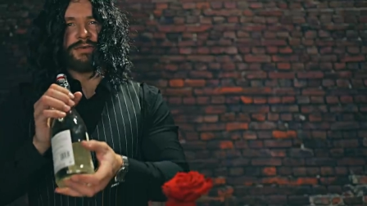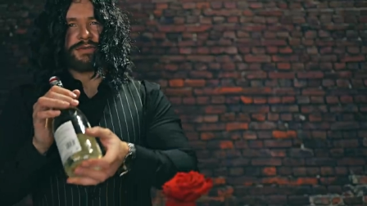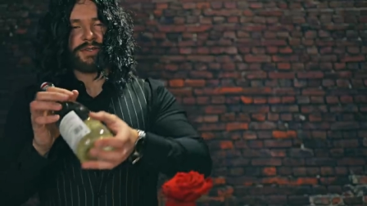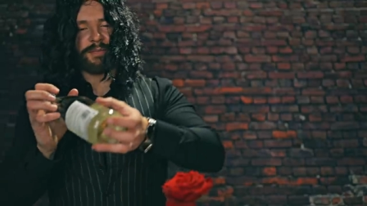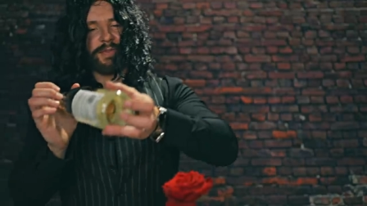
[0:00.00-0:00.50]
you
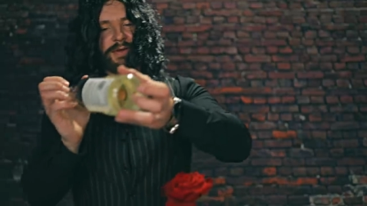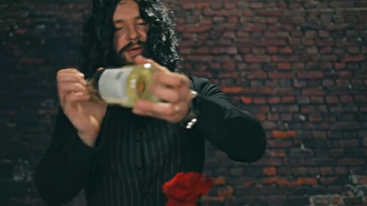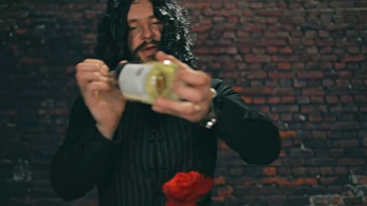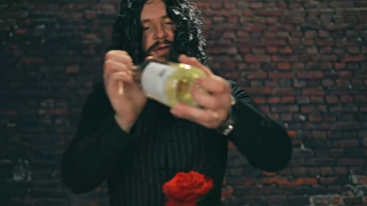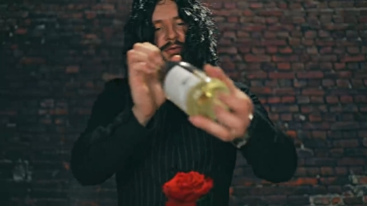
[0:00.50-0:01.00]
something
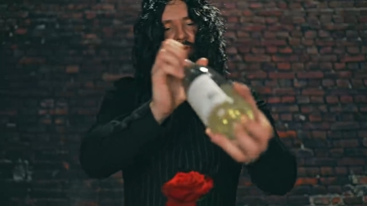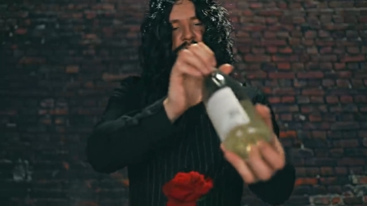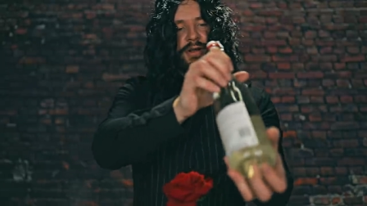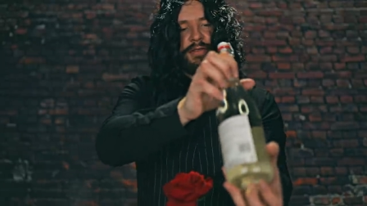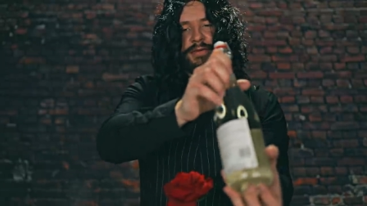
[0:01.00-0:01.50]

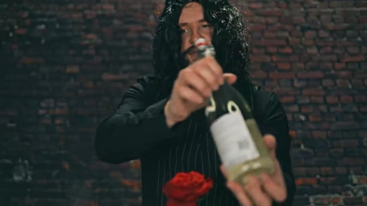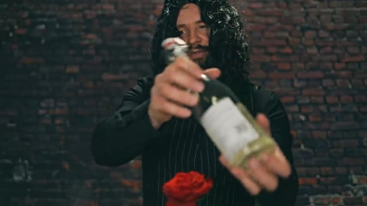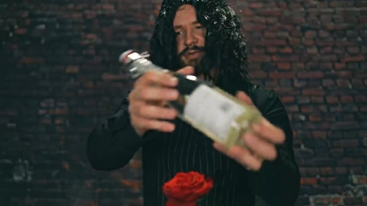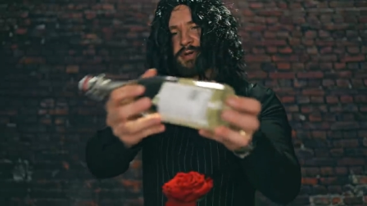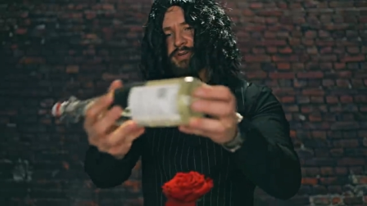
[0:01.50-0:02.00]
rather
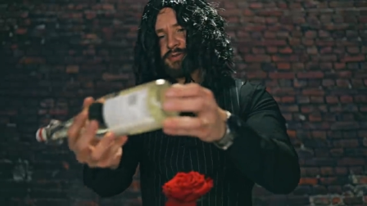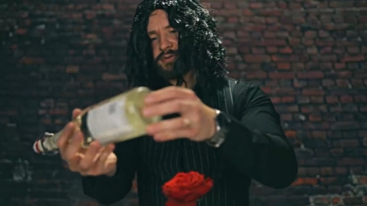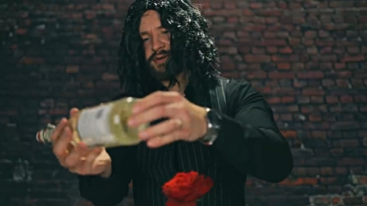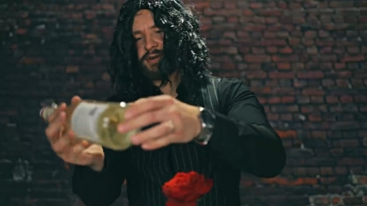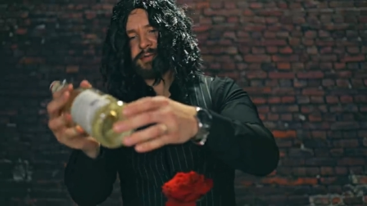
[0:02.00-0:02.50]

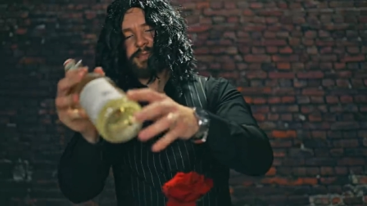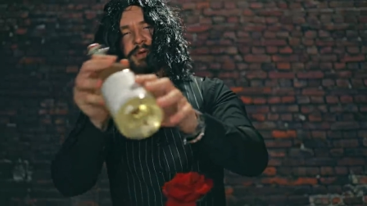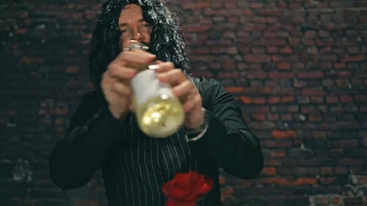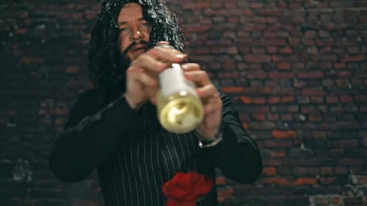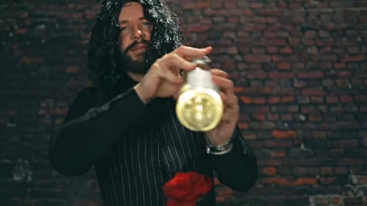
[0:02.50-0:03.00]
special here.
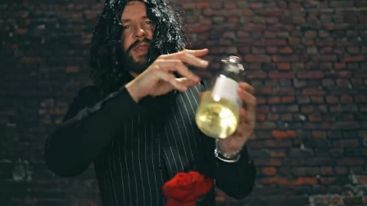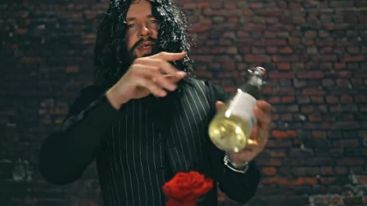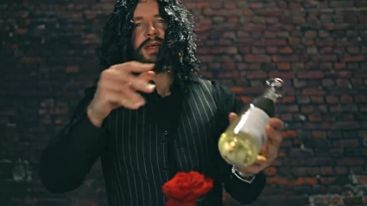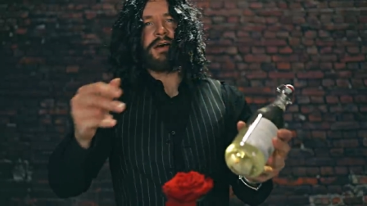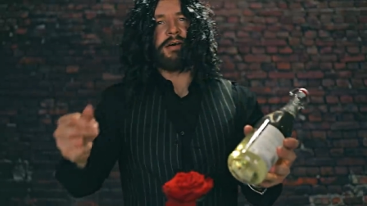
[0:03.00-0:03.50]
Okay,
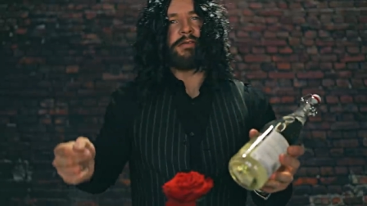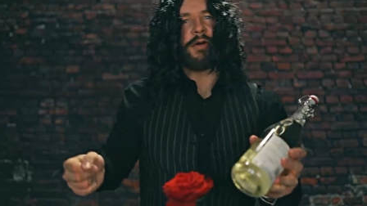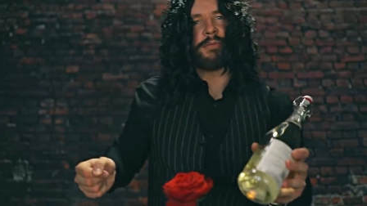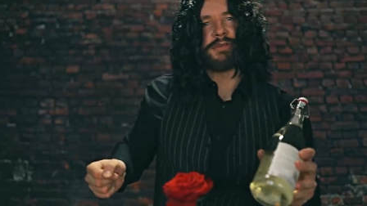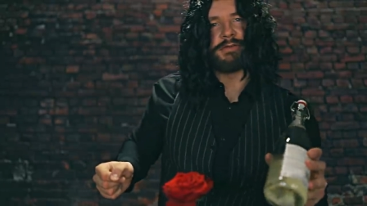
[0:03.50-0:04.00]
I've
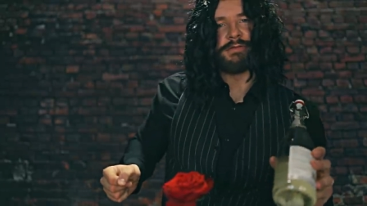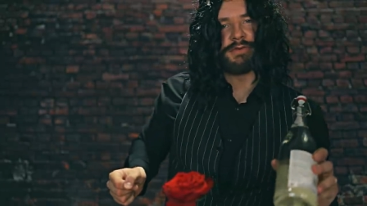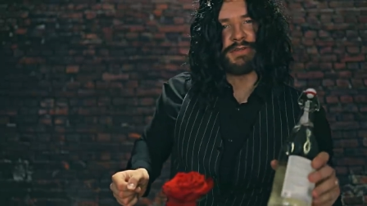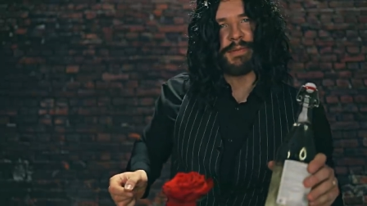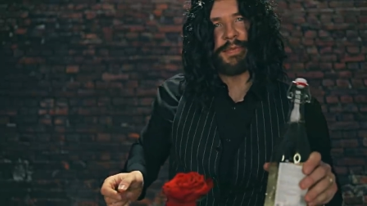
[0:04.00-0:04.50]
opted
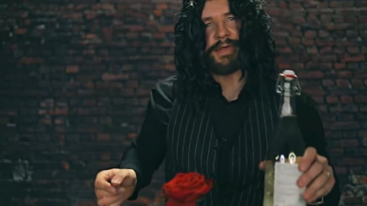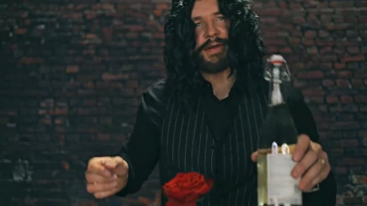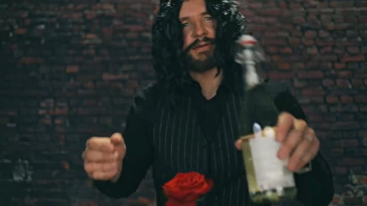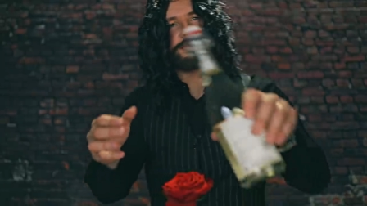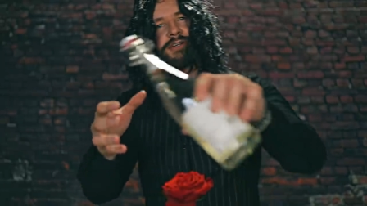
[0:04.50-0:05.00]
for
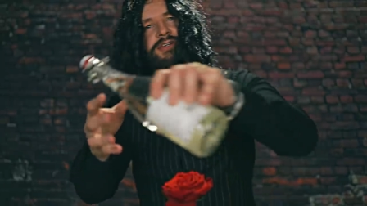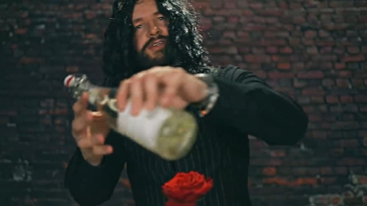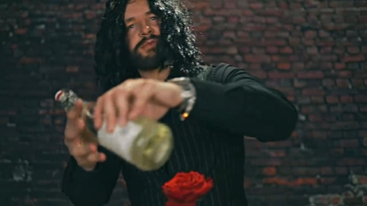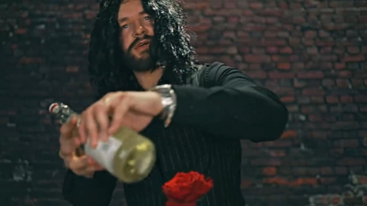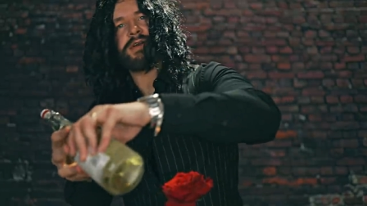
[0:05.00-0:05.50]
something which
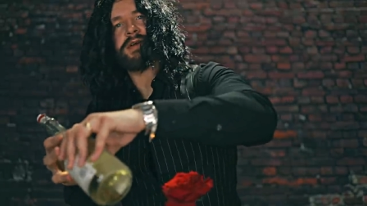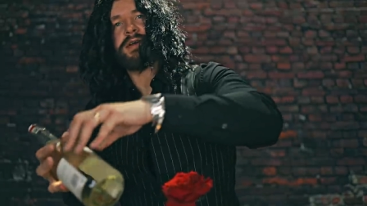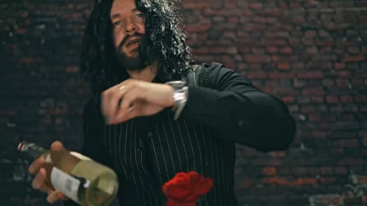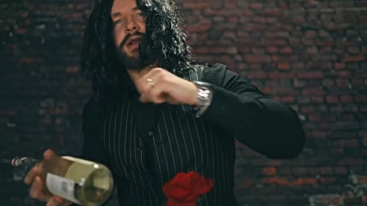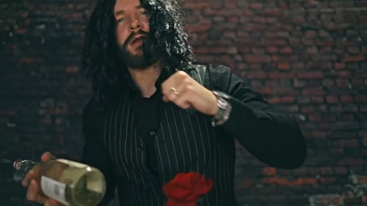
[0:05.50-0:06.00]
has been
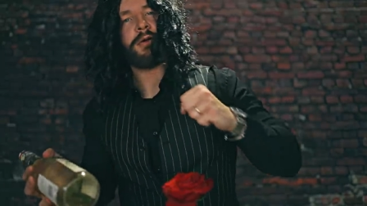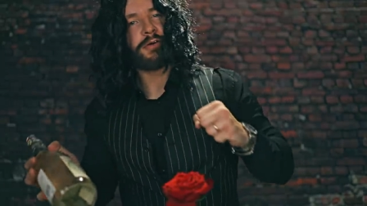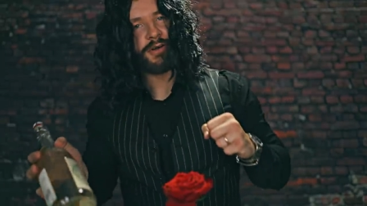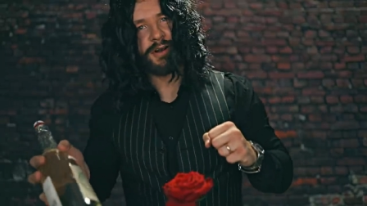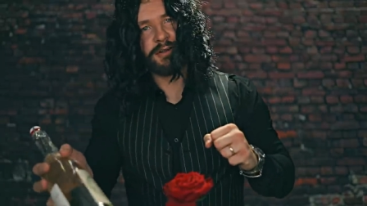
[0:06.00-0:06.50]

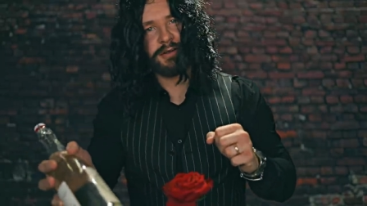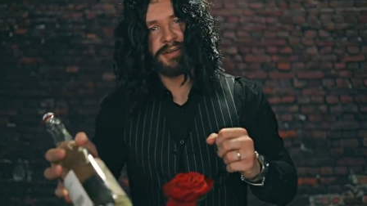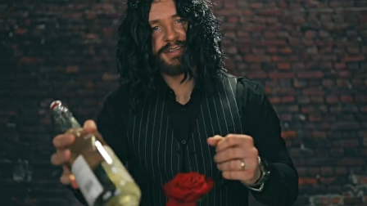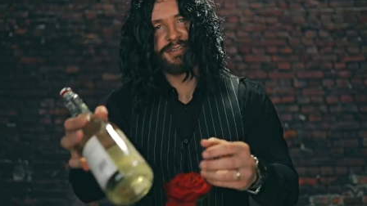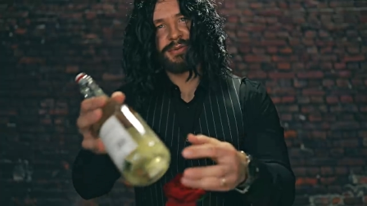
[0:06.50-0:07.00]
locally
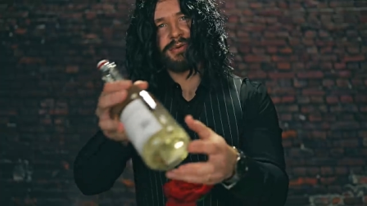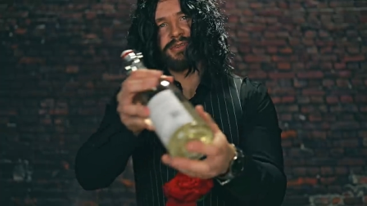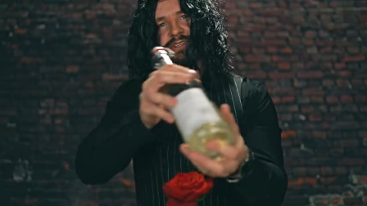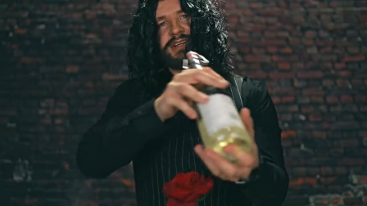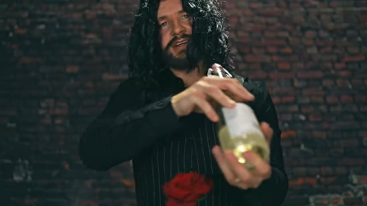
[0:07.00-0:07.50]

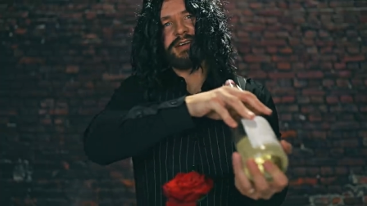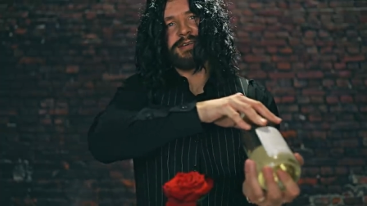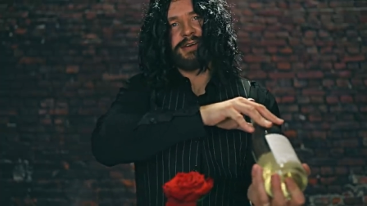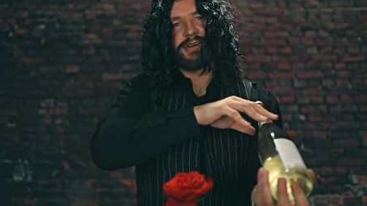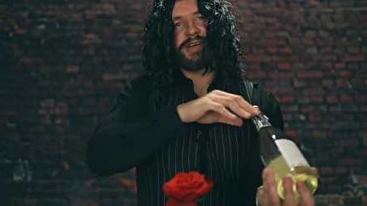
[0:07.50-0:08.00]
sourced here.
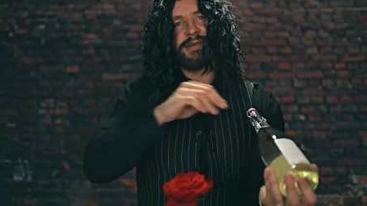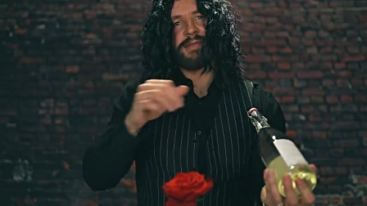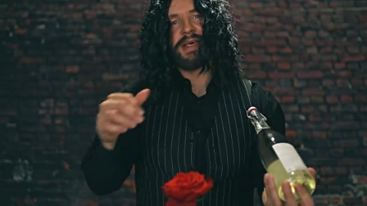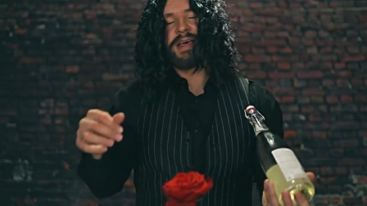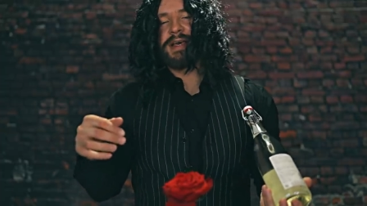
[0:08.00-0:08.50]
Okay,
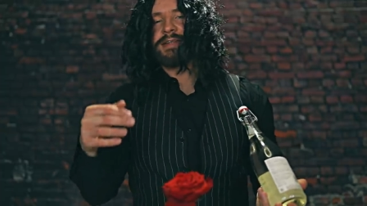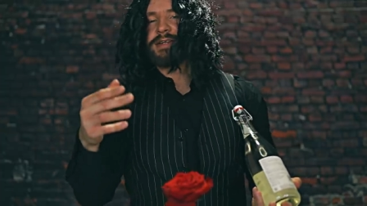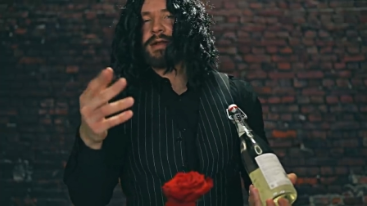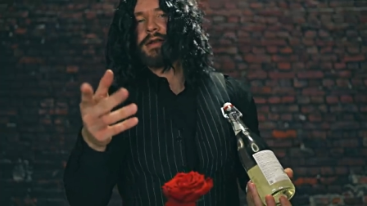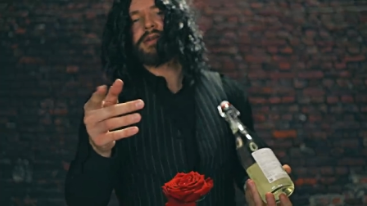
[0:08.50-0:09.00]
it's
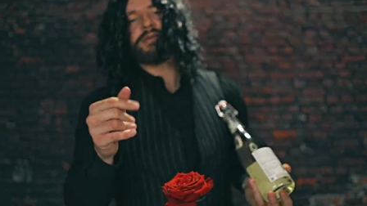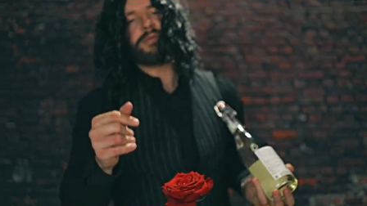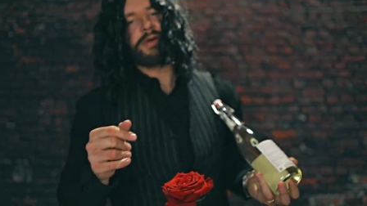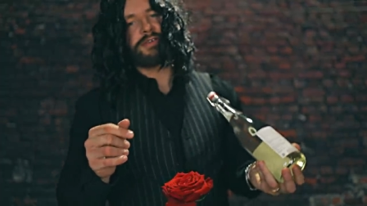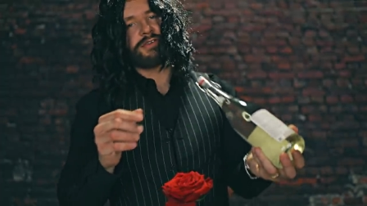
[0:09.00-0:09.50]
a little
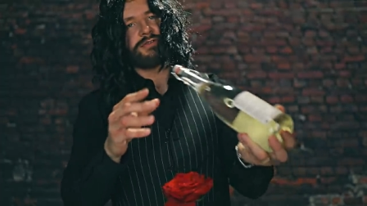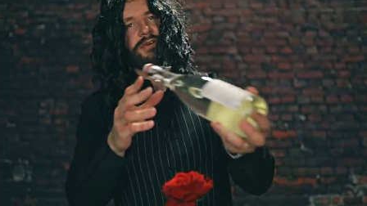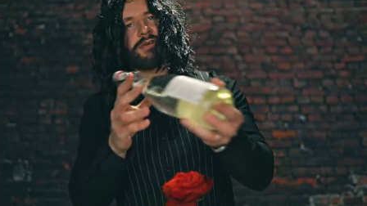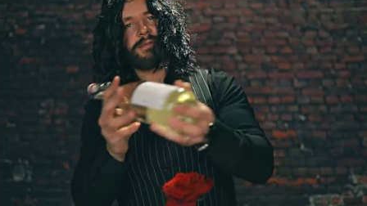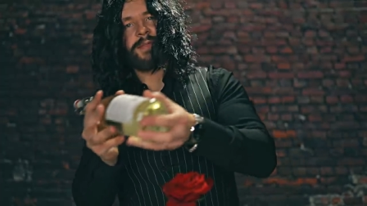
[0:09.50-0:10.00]
bit
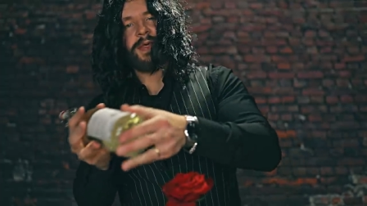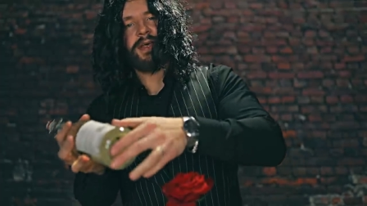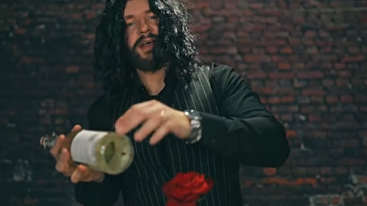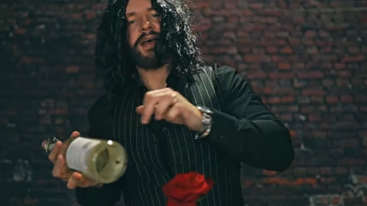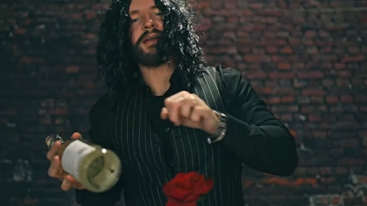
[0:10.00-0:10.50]
strong,
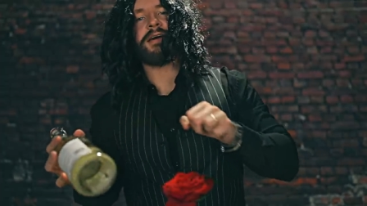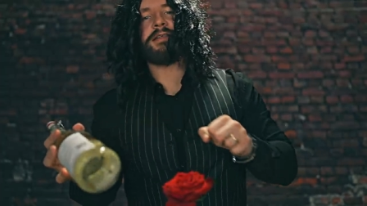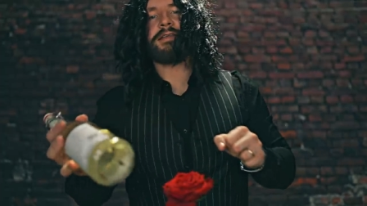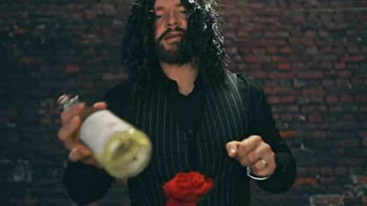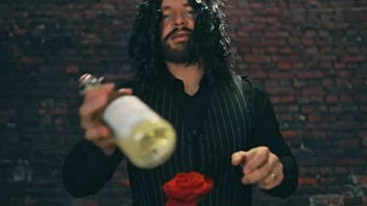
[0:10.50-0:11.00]
and I
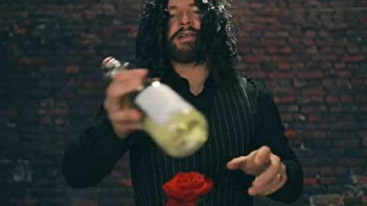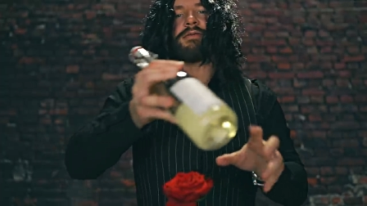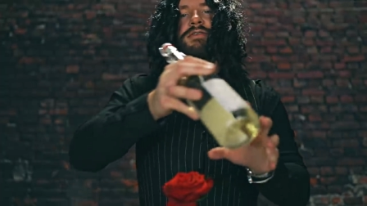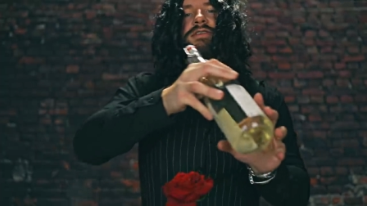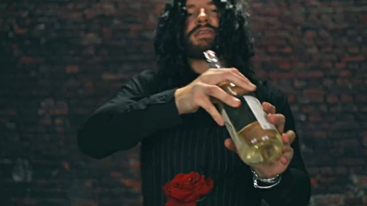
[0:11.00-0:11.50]
think
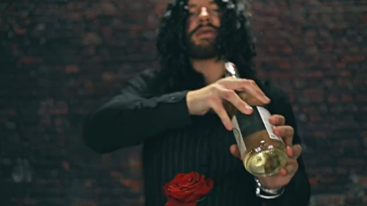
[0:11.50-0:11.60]
that would just